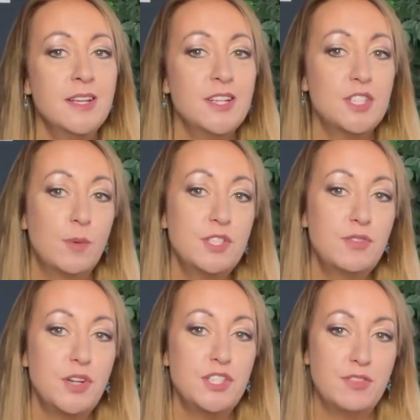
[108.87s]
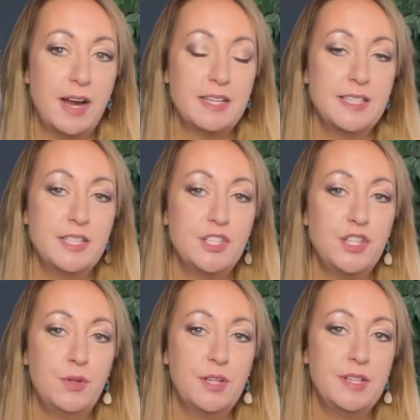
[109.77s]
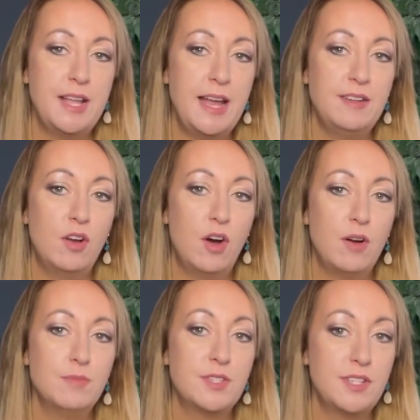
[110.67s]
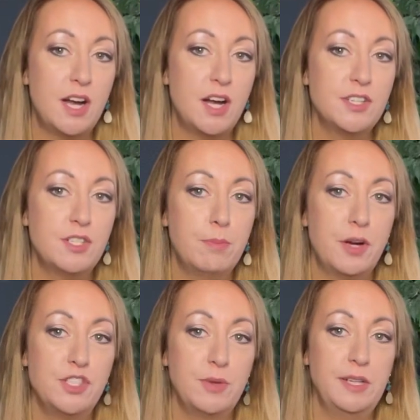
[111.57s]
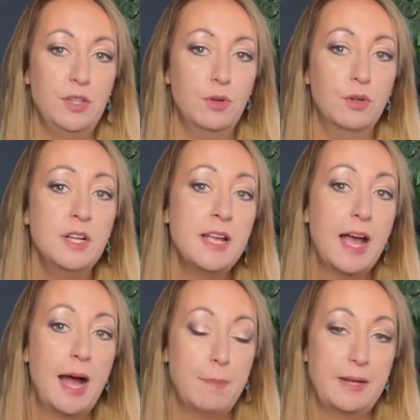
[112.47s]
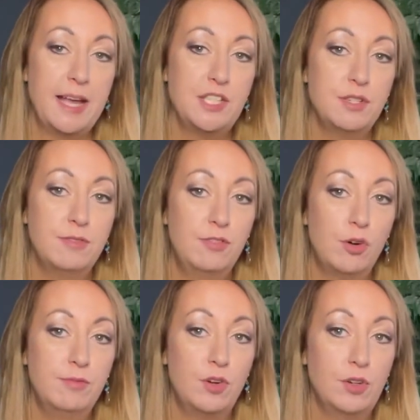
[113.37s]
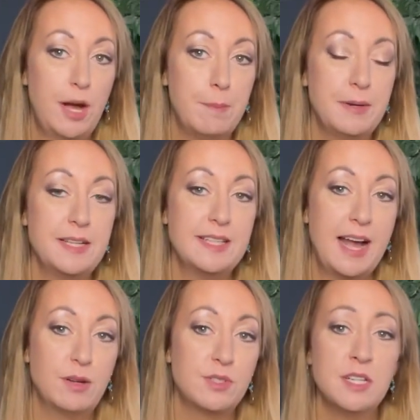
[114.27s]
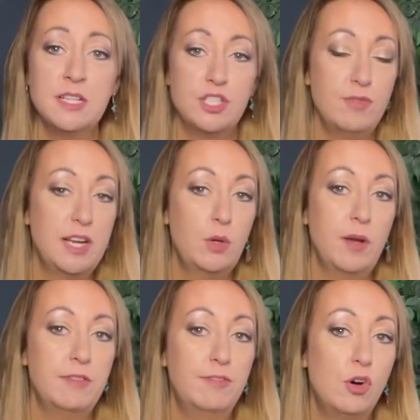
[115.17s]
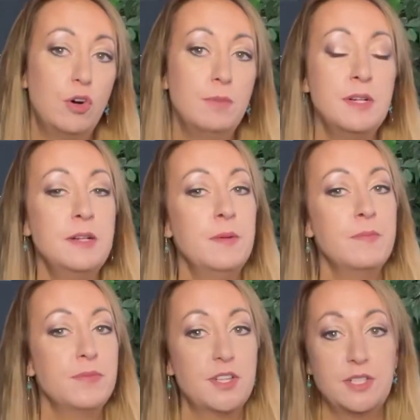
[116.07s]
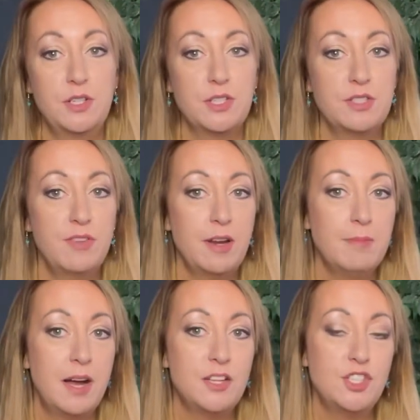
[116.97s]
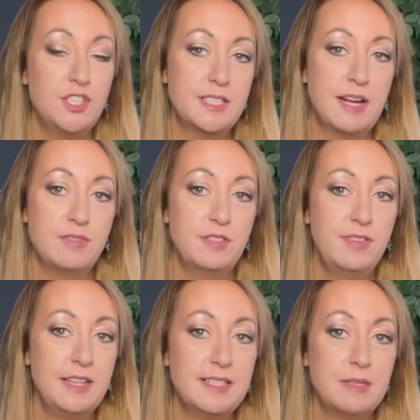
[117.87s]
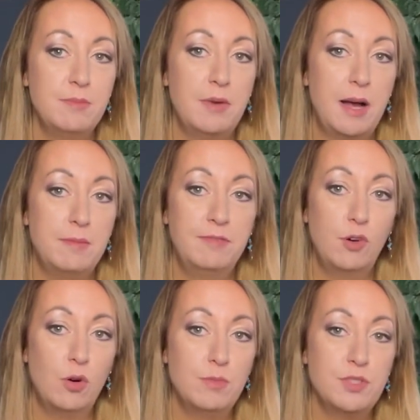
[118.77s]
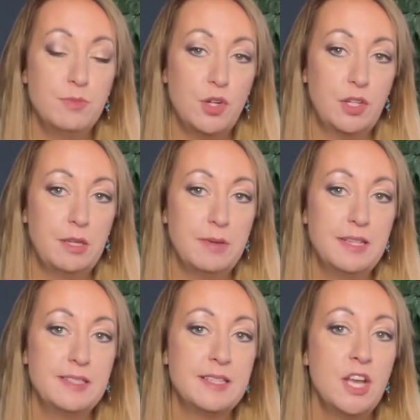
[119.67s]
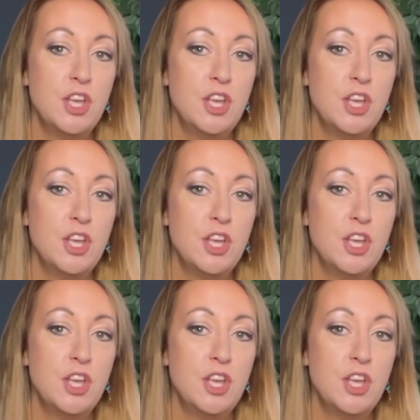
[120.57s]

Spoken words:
So once you've got your directors, you can then start by doing your application form for On Companies House. It's a really quick form, doesn't cost very much. You just have to fill in some forms, some documents.